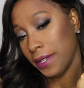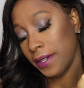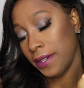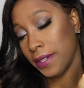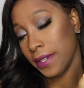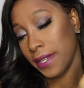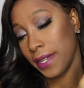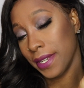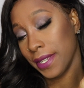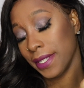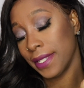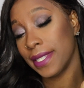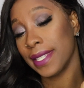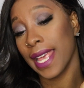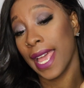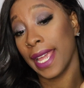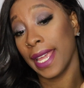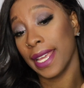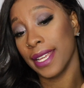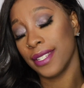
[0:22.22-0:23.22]
goodness,
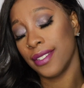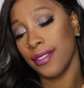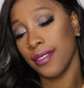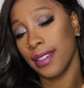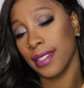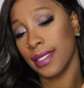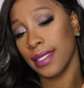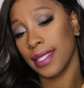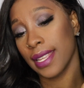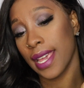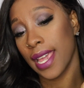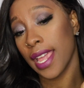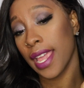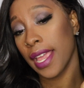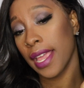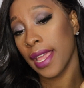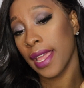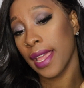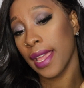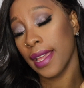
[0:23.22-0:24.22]
I guess you can say,
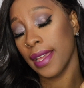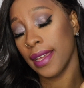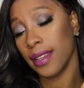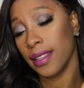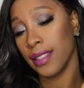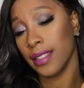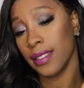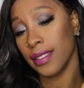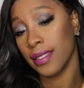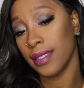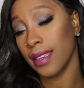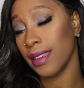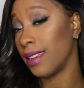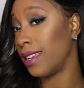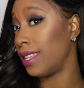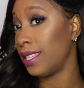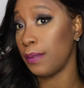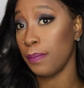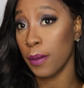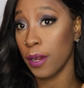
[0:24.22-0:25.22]
because
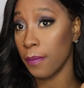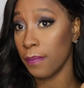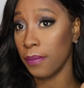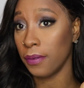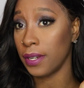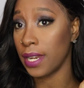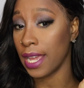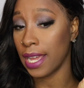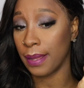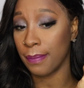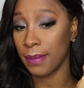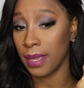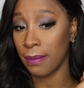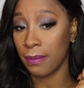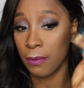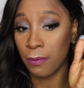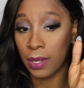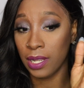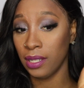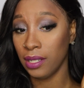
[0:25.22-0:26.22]
it's purple down,
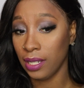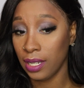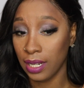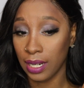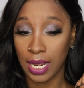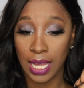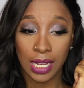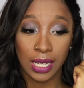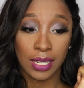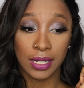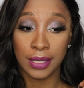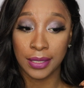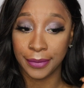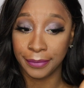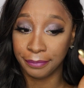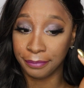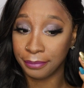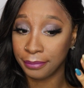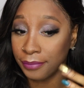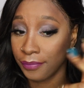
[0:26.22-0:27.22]
baby. We looking like
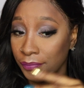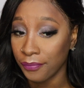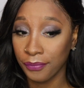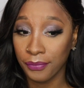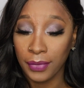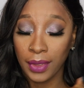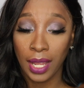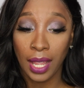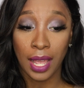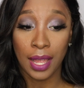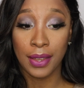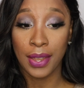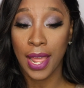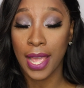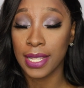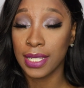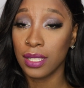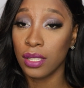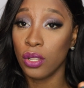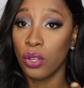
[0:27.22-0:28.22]
a
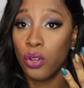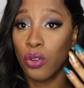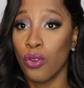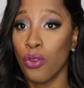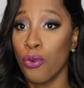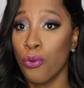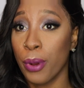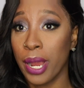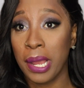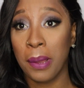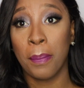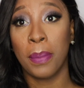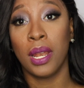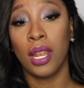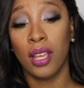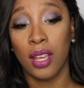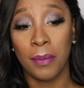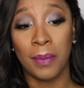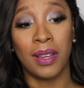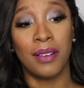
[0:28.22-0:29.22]
nice little grape
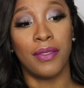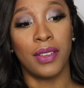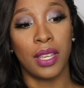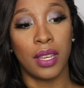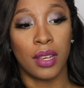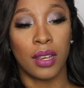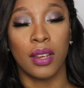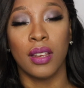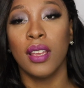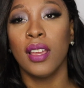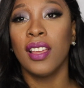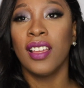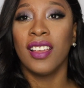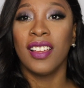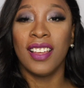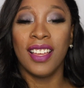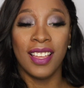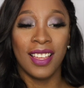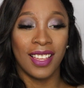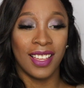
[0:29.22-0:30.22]
plum over here.
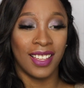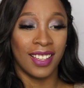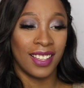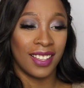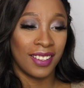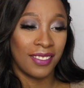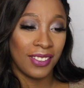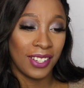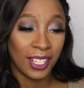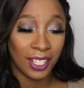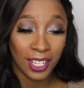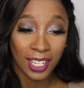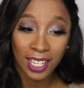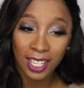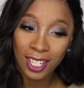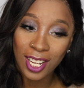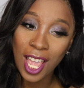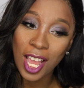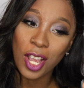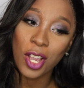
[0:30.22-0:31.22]
We
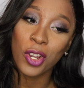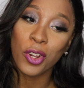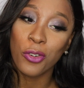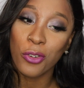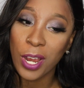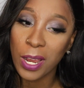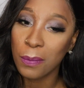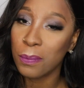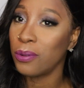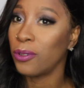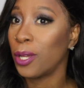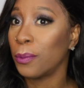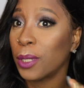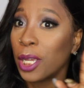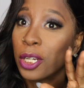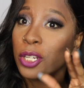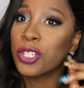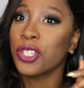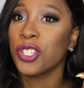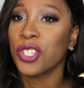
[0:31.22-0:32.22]
looking like a grape plum,
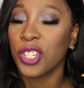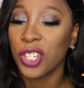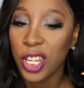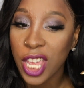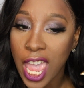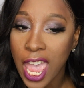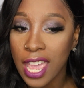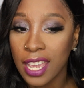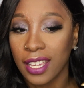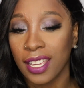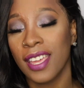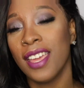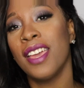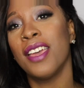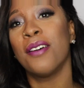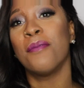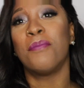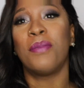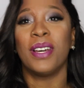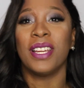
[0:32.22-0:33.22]
like a snack,
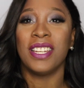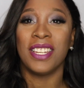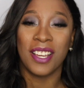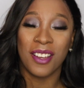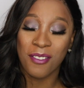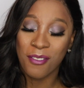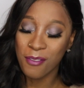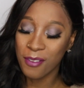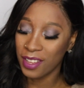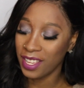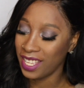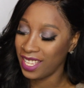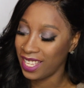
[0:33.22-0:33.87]
but no.